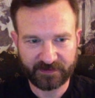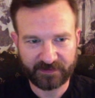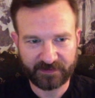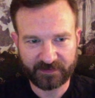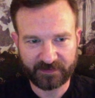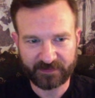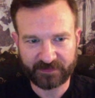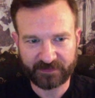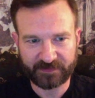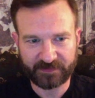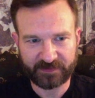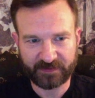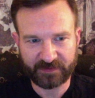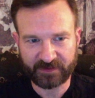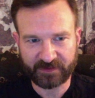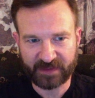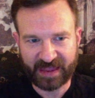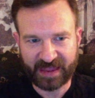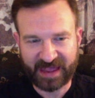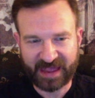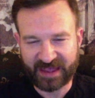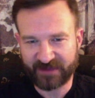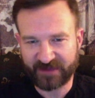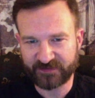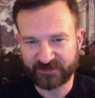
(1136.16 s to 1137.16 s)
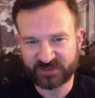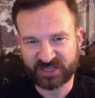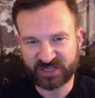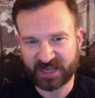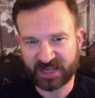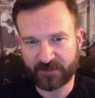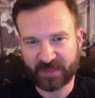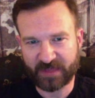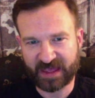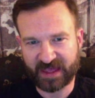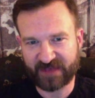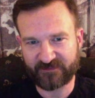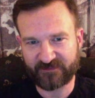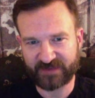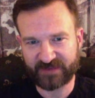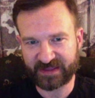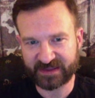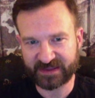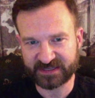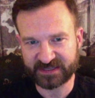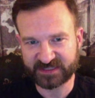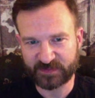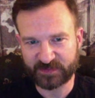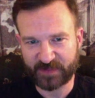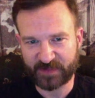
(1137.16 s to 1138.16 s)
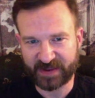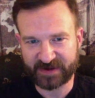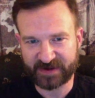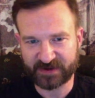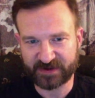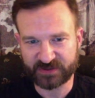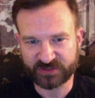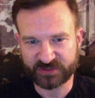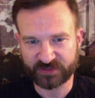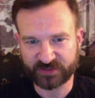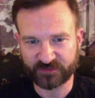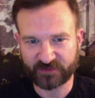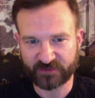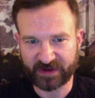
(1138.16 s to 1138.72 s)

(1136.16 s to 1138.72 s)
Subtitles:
the gem-heavy expenditure